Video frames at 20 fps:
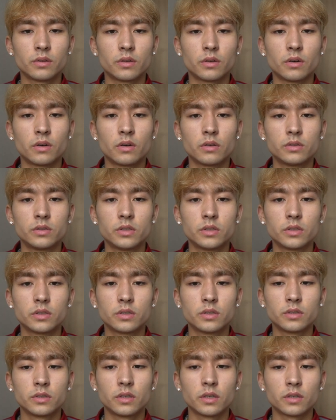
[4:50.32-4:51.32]
They're all
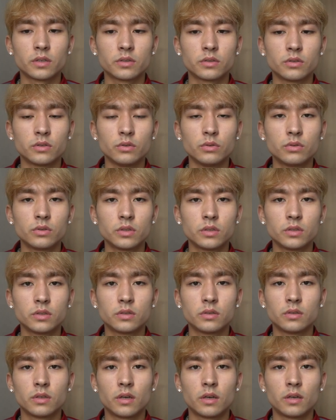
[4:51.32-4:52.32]
just
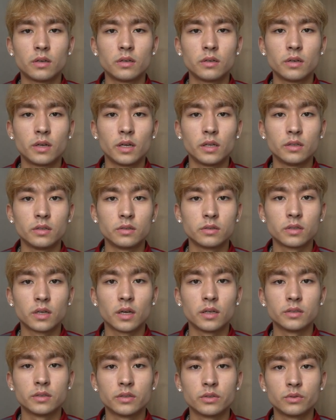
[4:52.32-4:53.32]
excuses that I
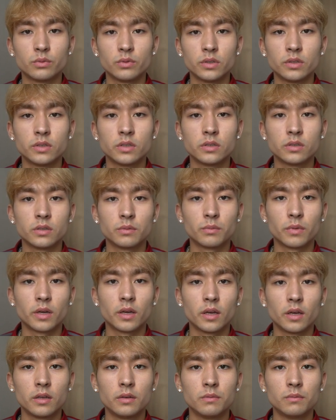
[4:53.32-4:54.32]
disguise as reasons in my
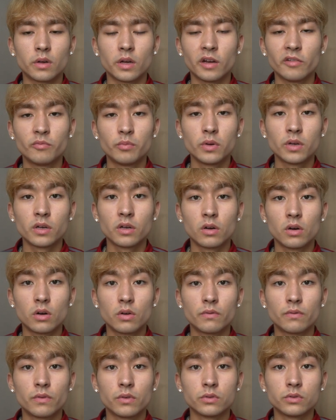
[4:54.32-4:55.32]
head. I've been
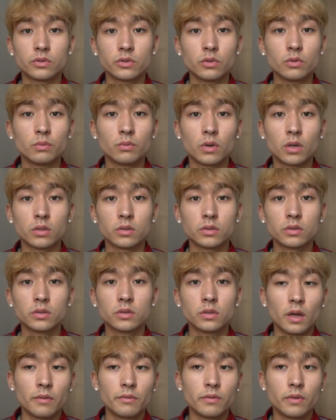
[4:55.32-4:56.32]
gone for 2
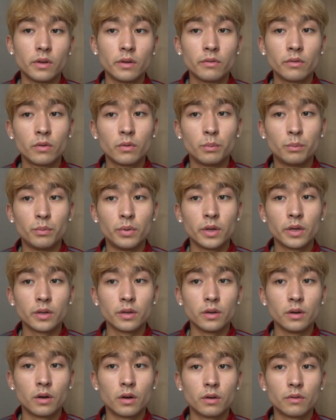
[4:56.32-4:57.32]
months. I've never
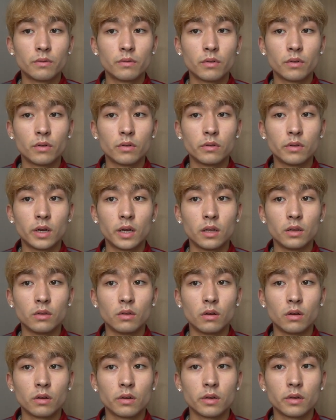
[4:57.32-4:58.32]
been gone for that
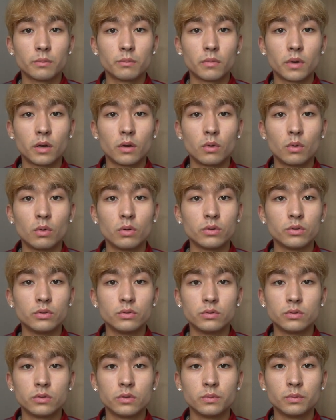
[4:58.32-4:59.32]
long in my whole
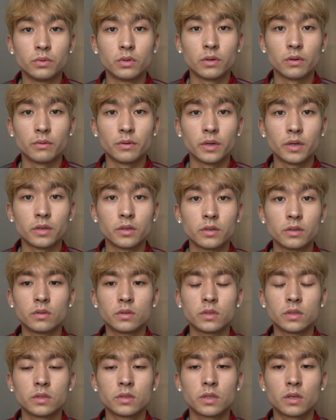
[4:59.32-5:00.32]
YouTube career.
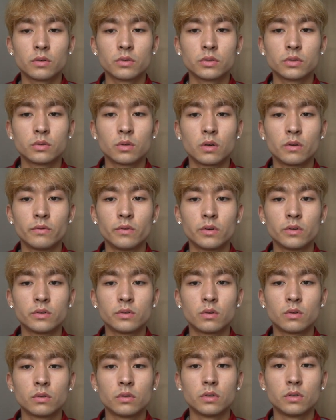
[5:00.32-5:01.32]
Since I was 12
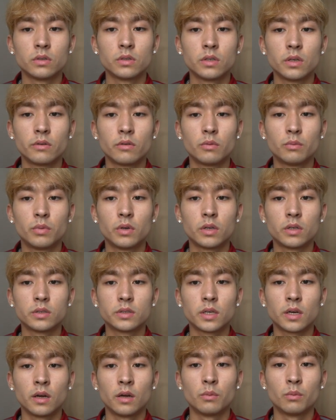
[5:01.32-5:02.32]
years old, there's never been a
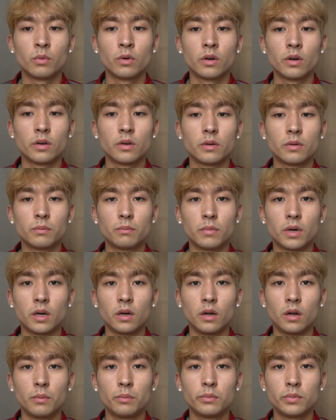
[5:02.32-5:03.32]
time where
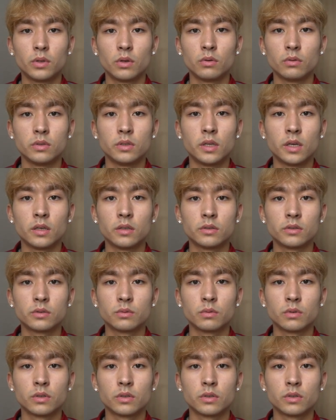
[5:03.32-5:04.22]
my upload dates